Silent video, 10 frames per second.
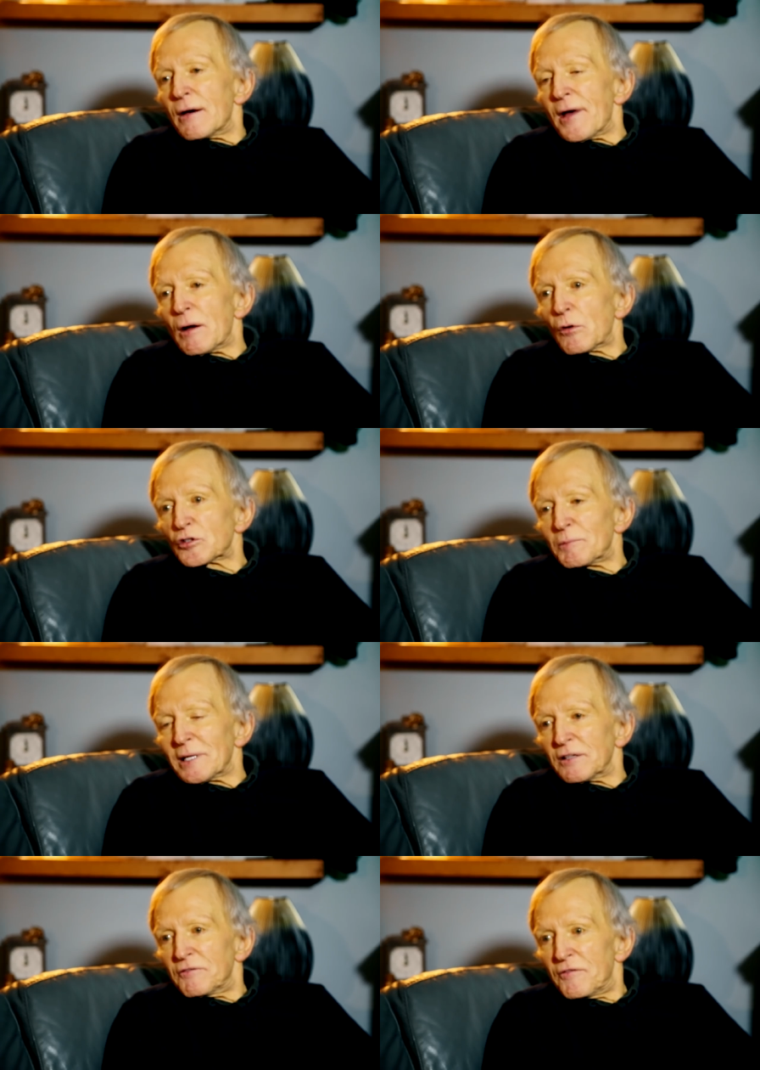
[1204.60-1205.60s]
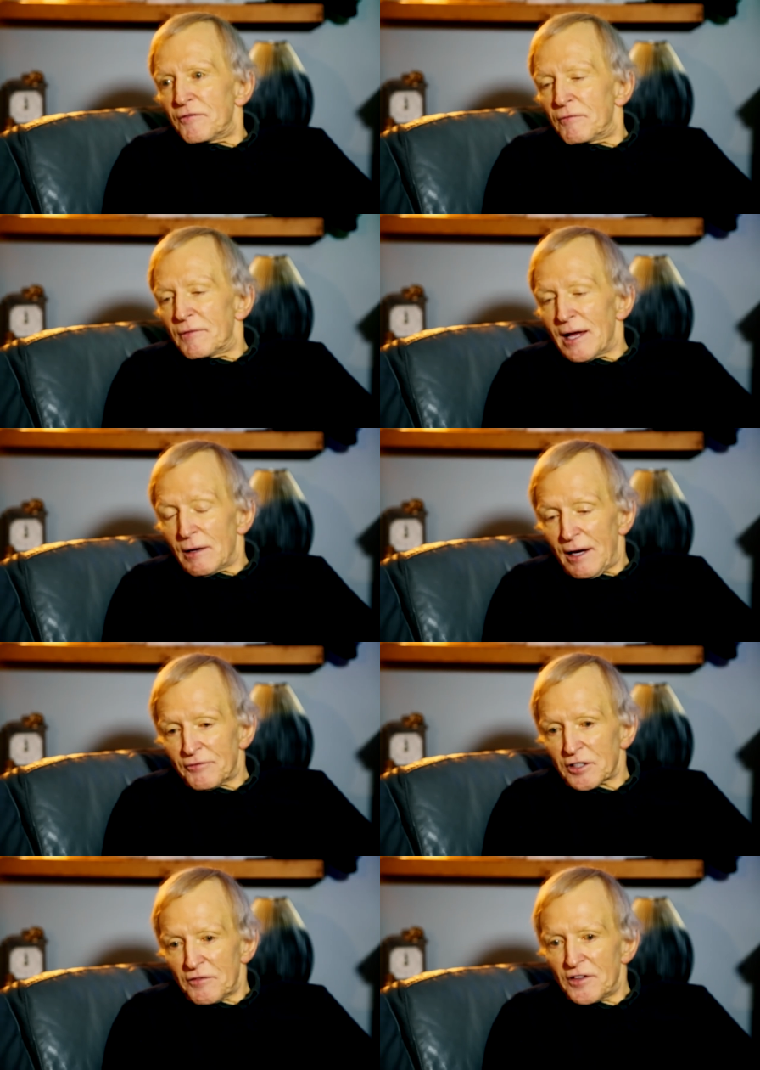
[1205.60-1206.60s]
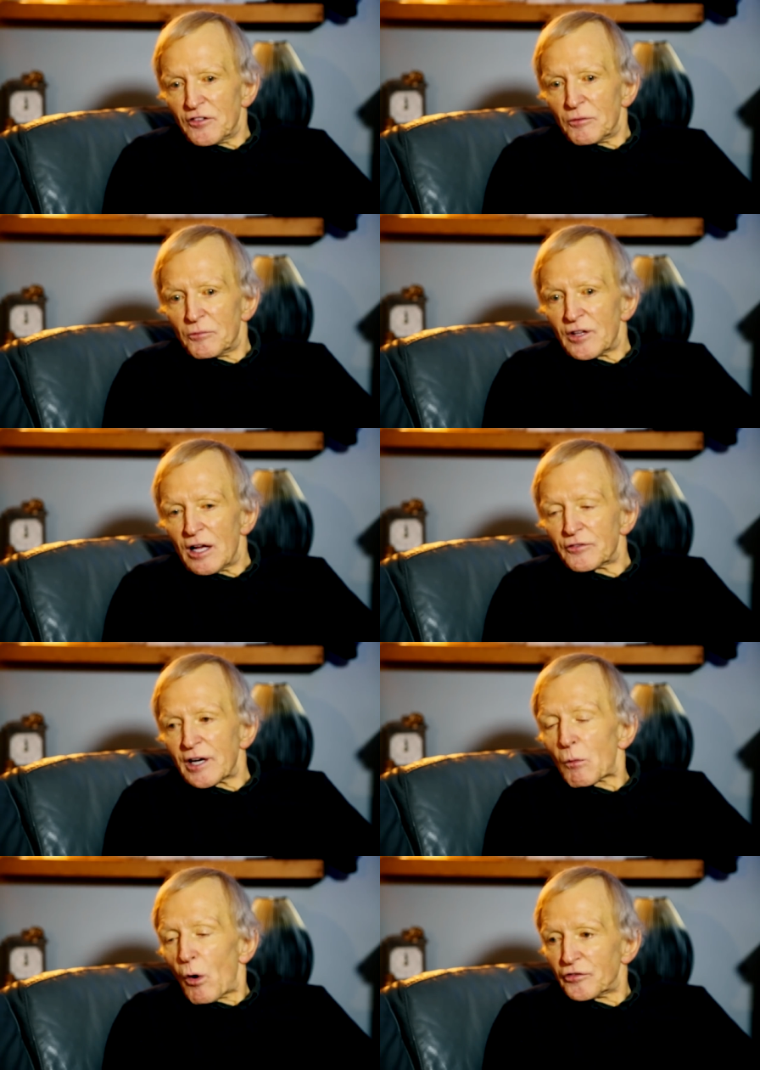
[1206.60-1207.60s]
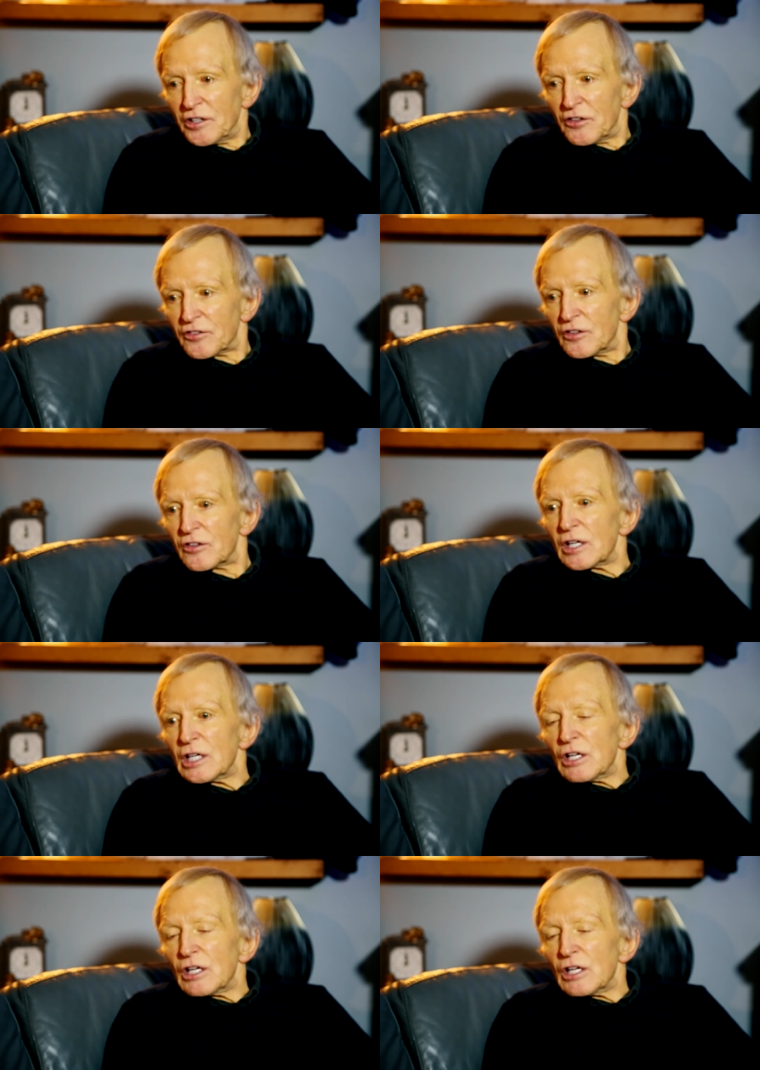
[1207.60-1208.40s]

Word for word: they want to be they have to convince themselves that I was innocent,